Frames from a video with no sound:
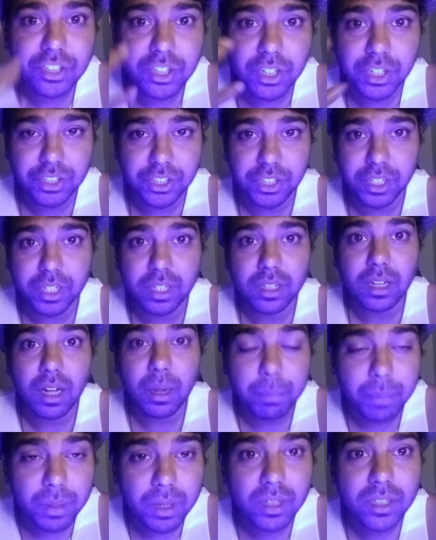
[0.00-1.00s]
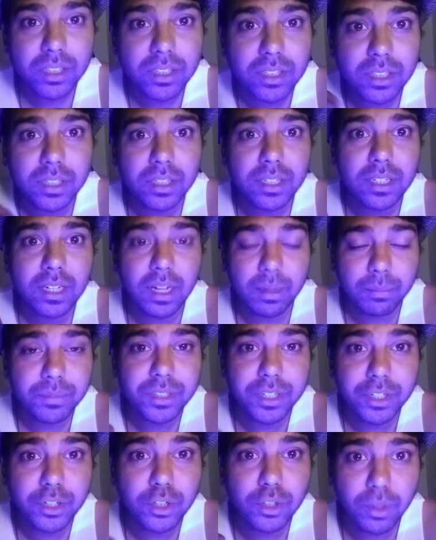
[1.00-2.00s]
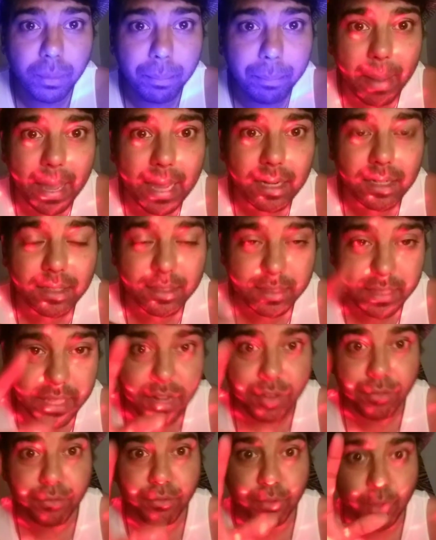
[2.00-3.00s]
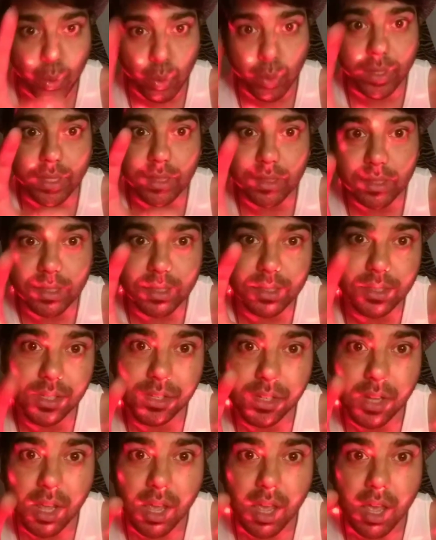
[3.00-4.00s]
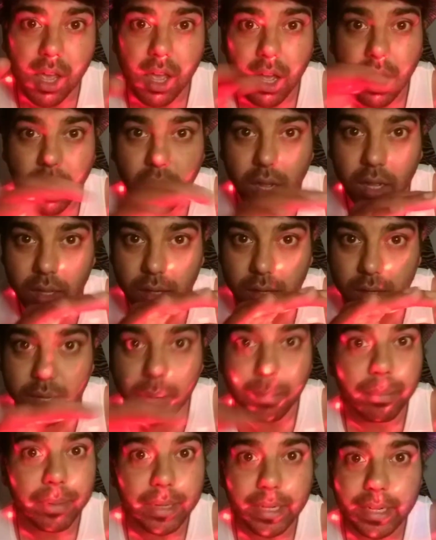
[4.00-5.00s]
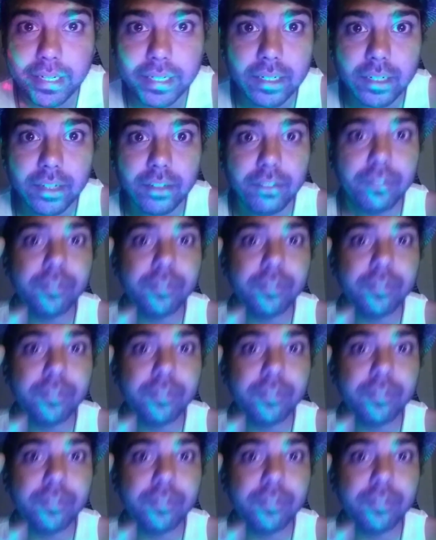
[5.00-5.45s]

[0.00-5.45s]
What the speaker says: searching, a person comes into the palace. They are viewing this completely